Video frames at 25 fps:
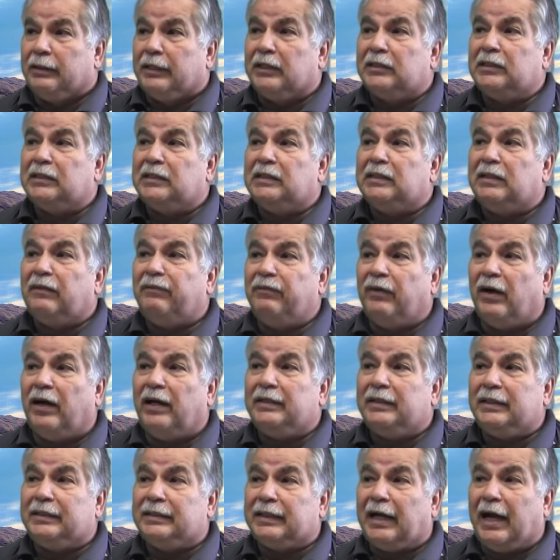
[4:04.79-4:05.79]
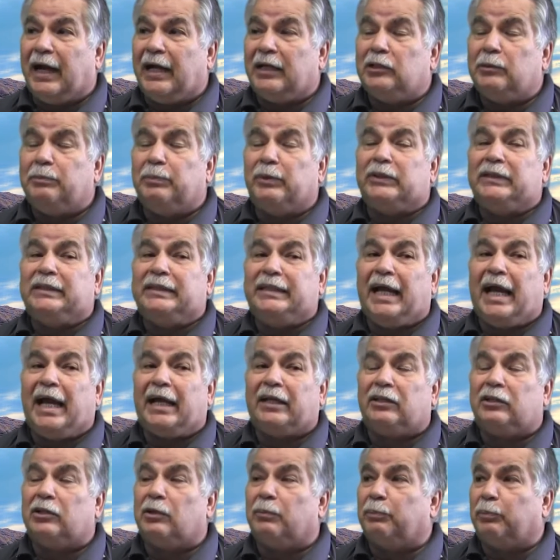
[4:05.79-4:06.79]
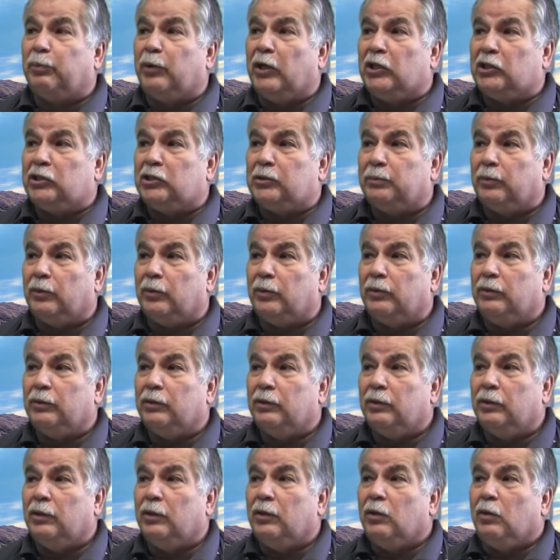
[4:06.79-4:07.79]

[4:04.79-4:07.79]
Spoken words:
This is a fund designed to protect the principal